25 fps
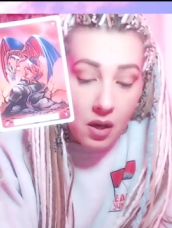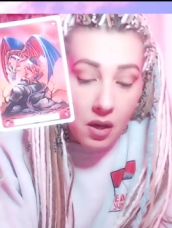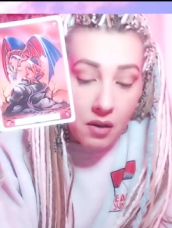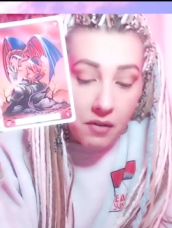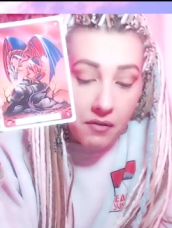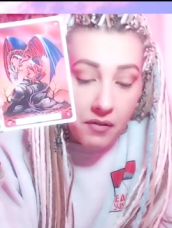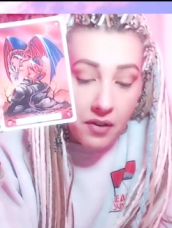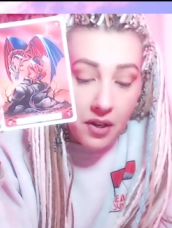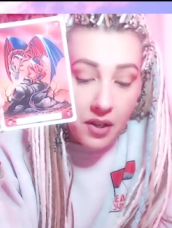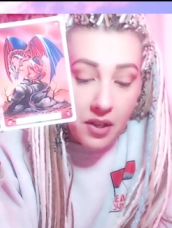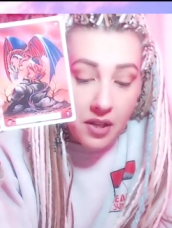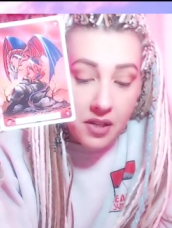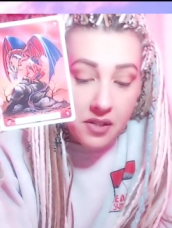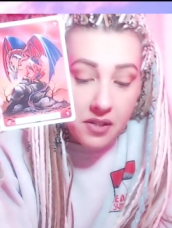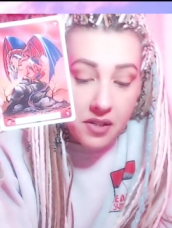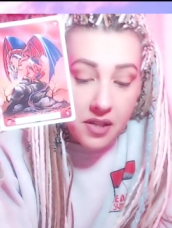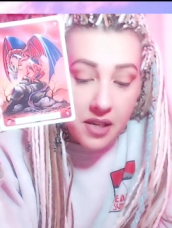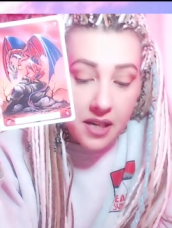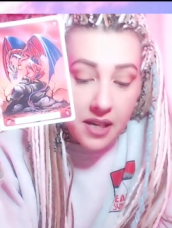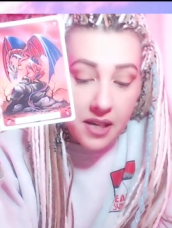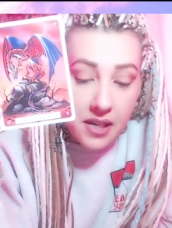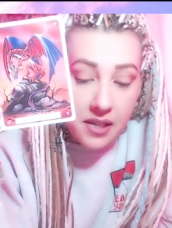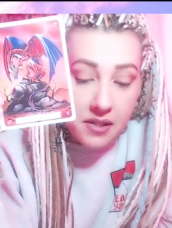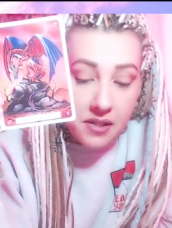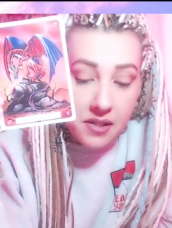
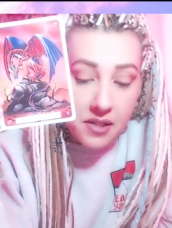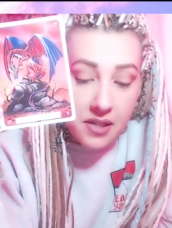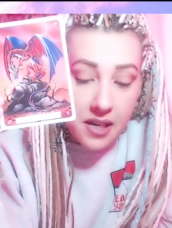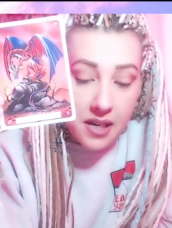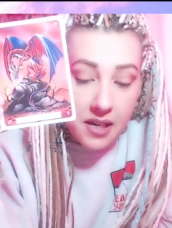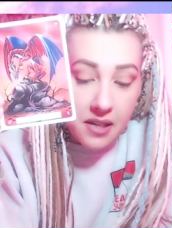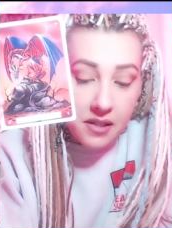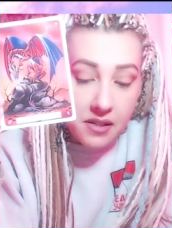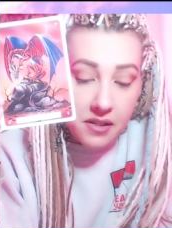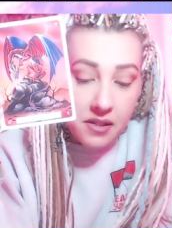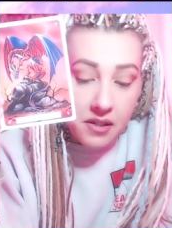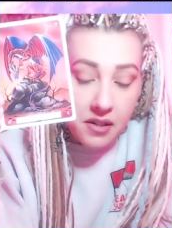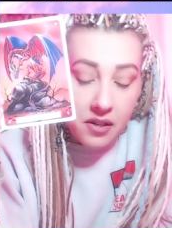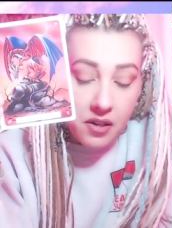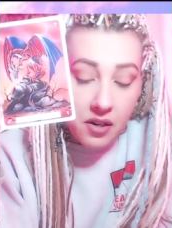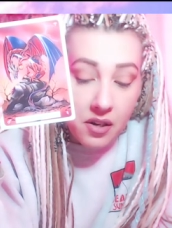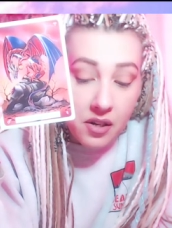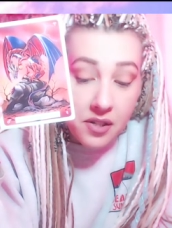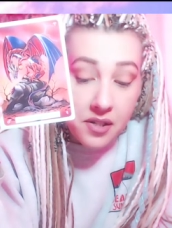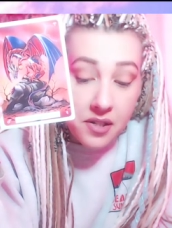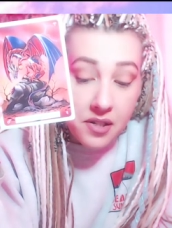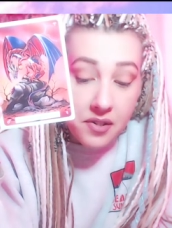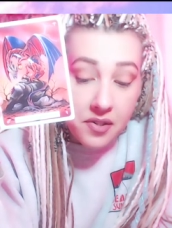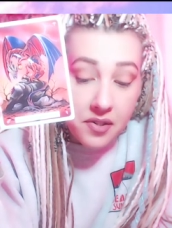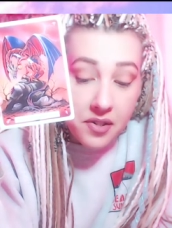Fearlessly, he stands and
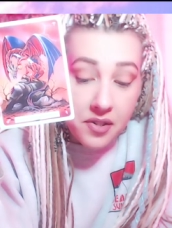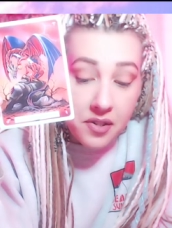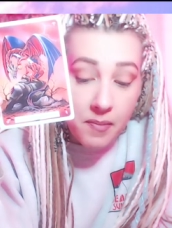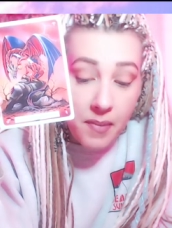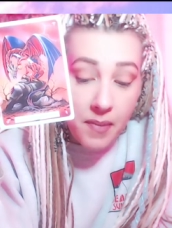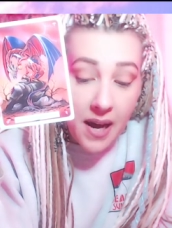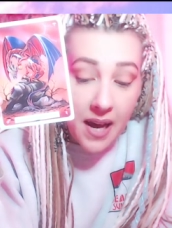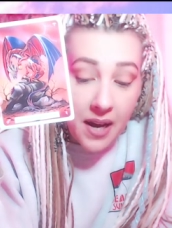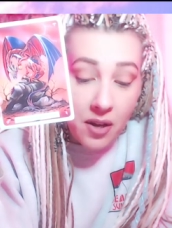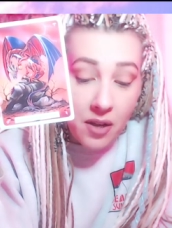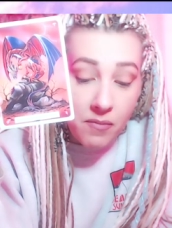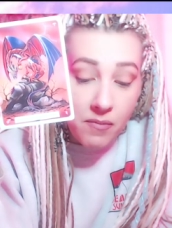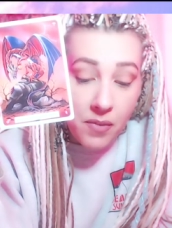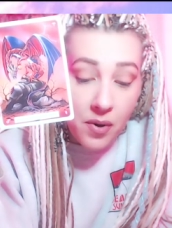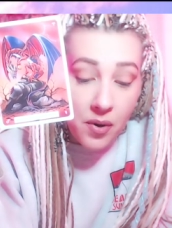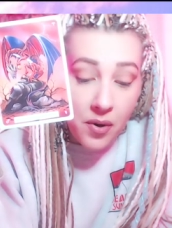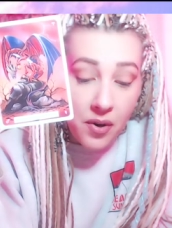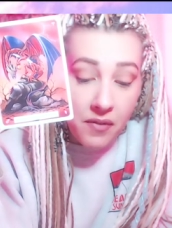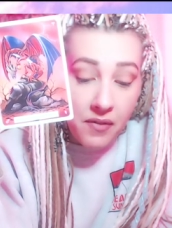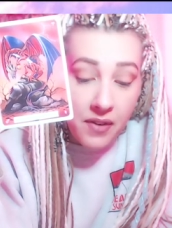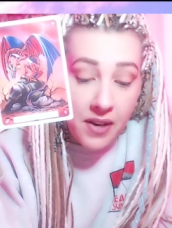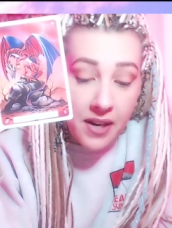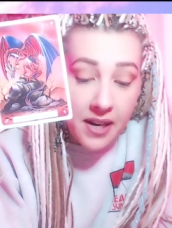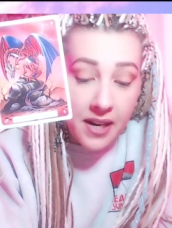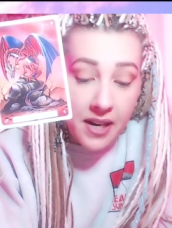calls us into battle,
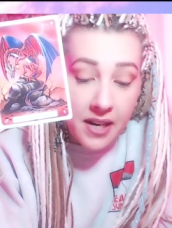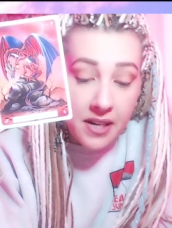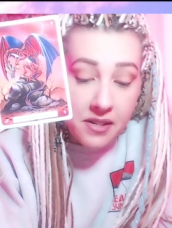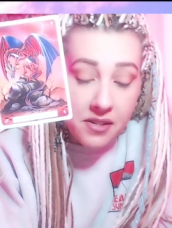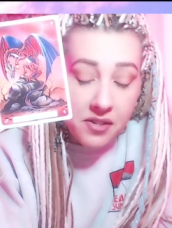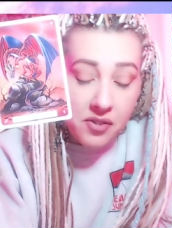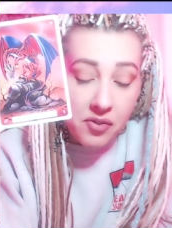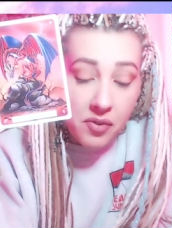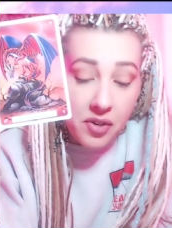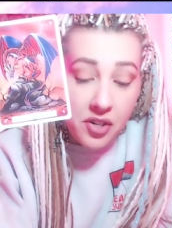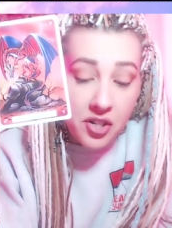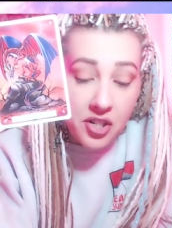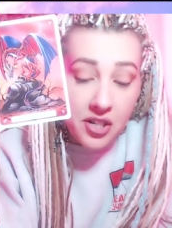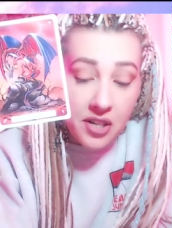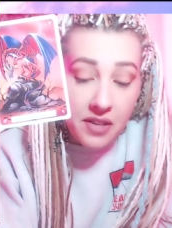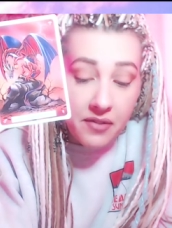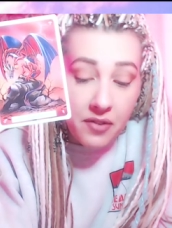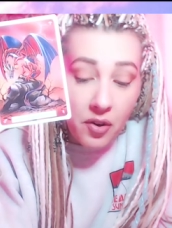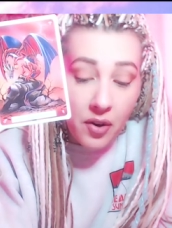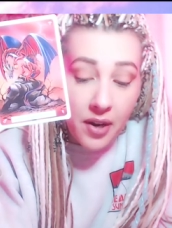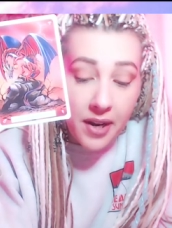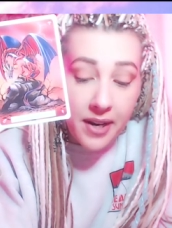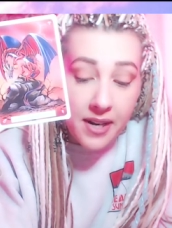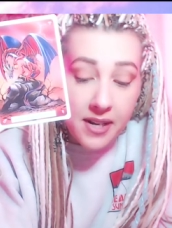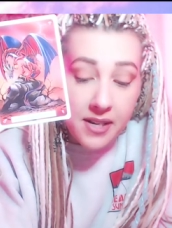motivating us to achieve
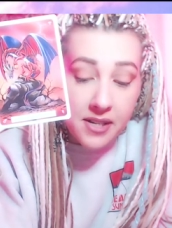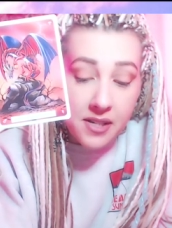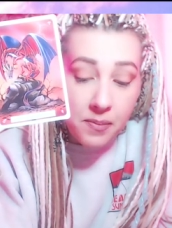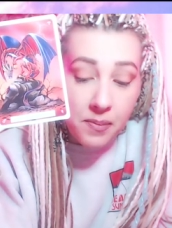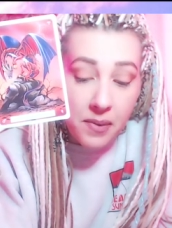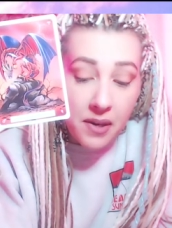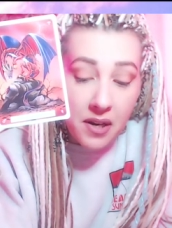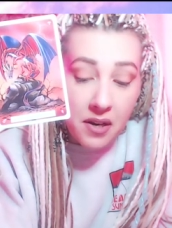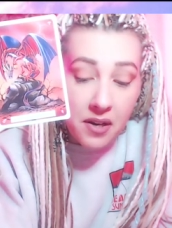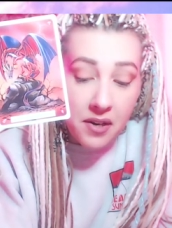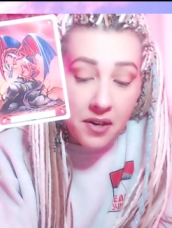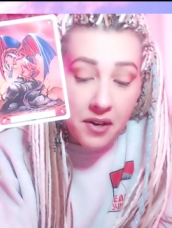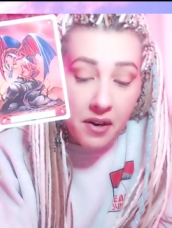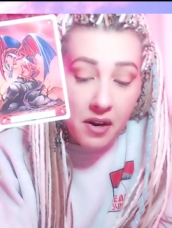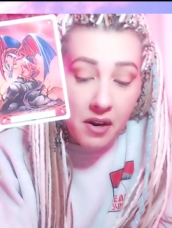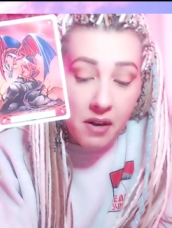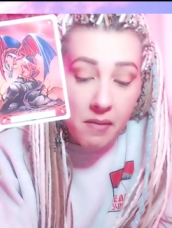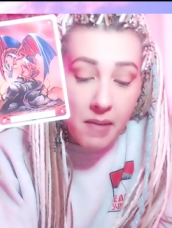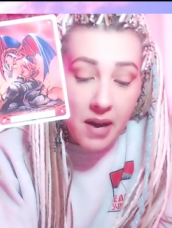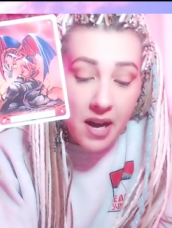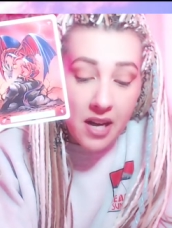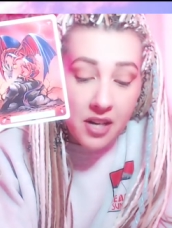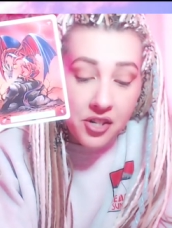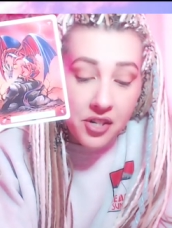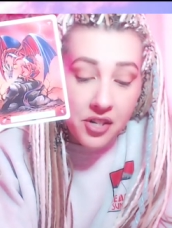greatness beyond our
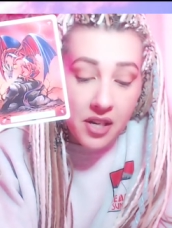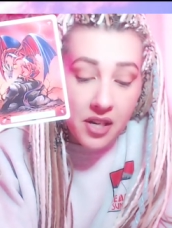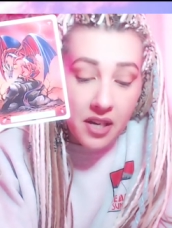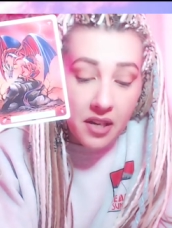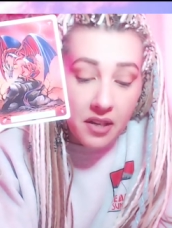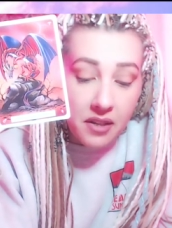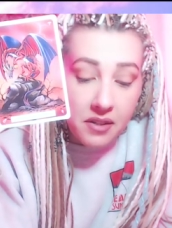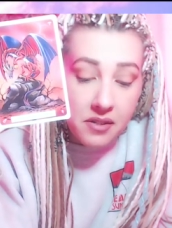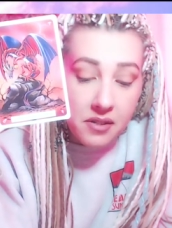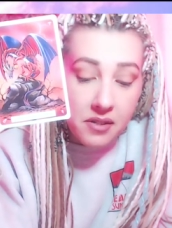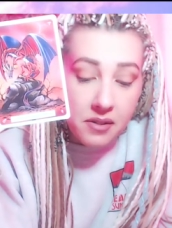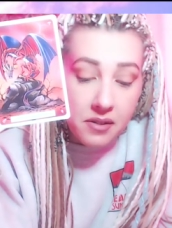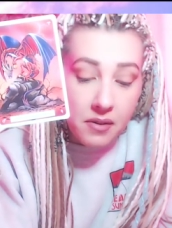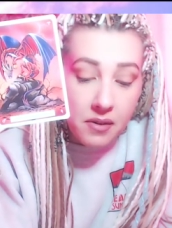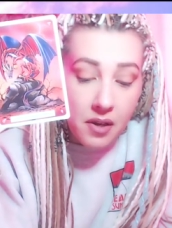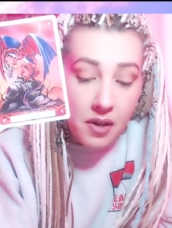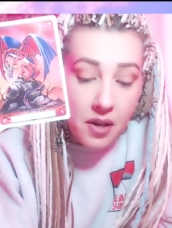imaginings.